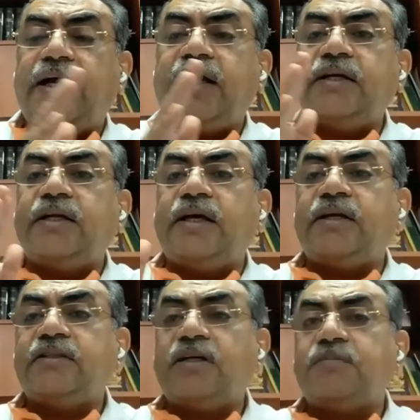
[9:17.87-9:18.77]
and
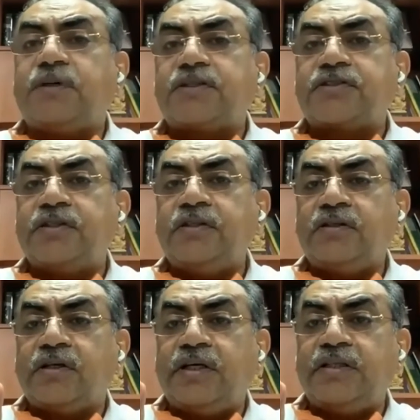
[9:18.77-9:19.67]
another
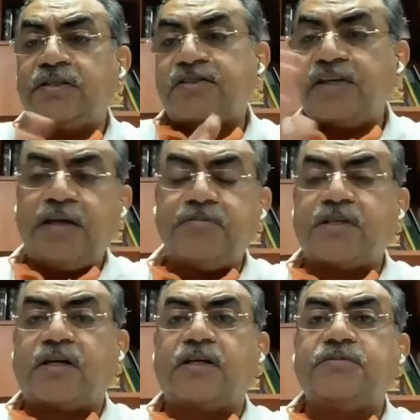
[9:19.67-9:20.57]
person in the same
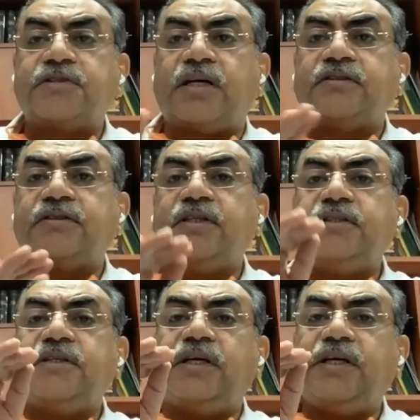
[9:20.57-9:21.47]

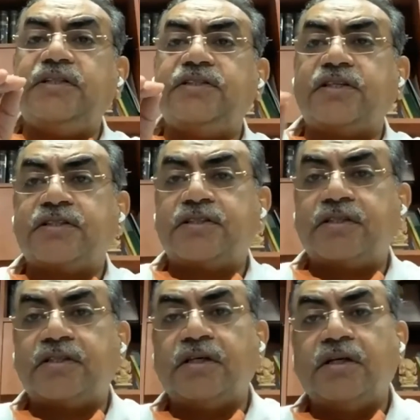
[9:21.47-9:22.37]
circumstances, he just
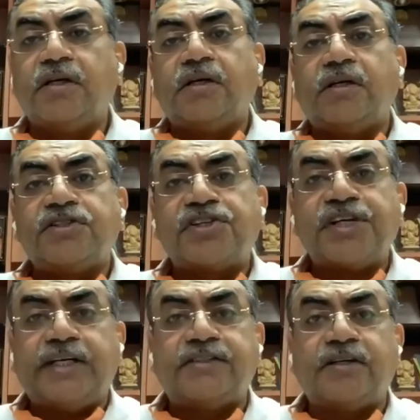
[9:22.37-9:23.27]

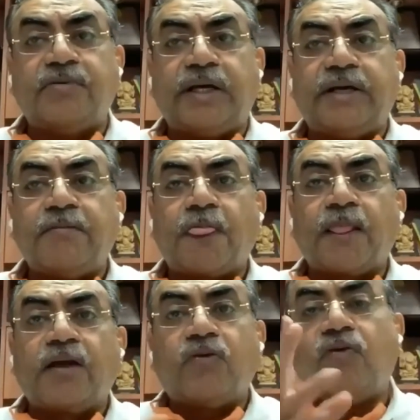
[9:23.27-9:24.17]
shades away.
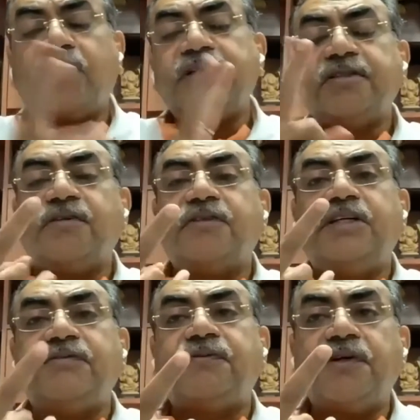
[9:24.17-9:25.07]
What is the
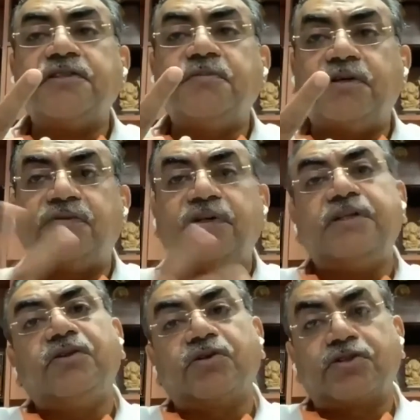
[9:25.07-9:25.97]
difference
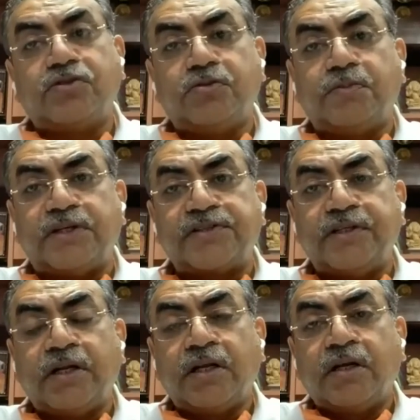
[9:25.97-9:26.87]
between those two
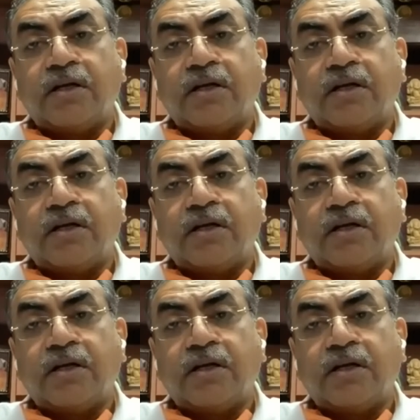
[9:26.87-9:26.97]
persons?